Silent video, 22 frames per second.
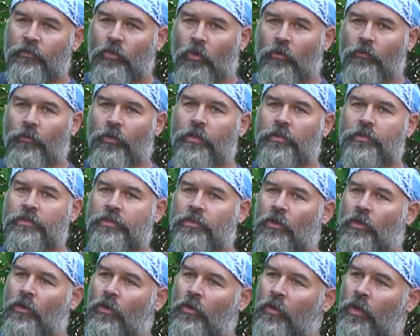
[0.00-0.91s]
over,
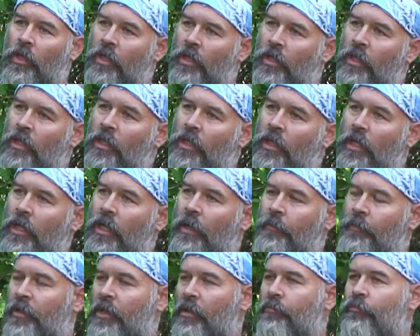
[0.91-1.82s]
so I'm
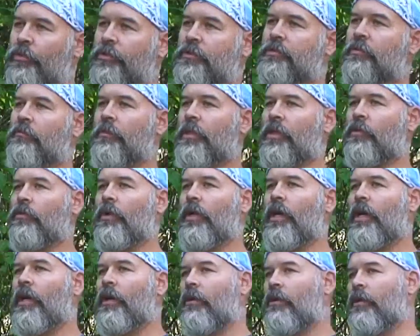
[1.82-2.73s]
going to put some liquid
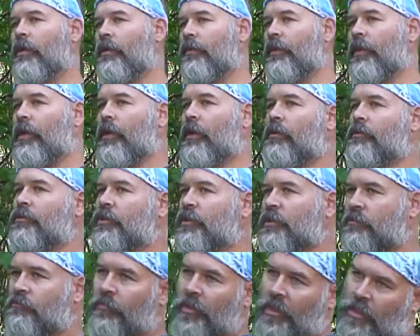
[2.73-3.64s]
iron in there
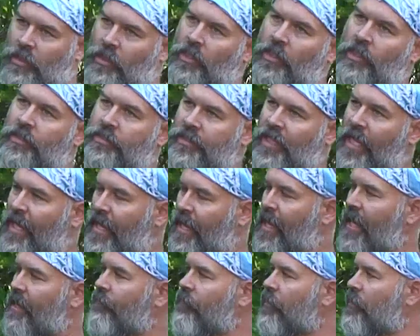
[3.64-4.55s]
just because I
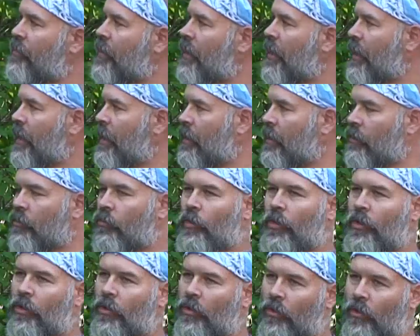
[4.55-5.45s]
have it, and it
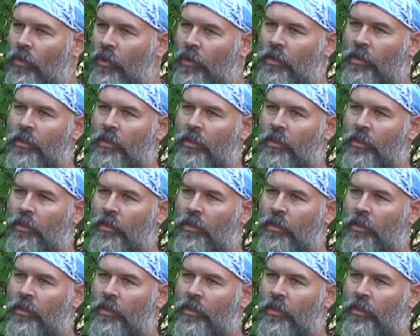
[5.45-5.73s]
will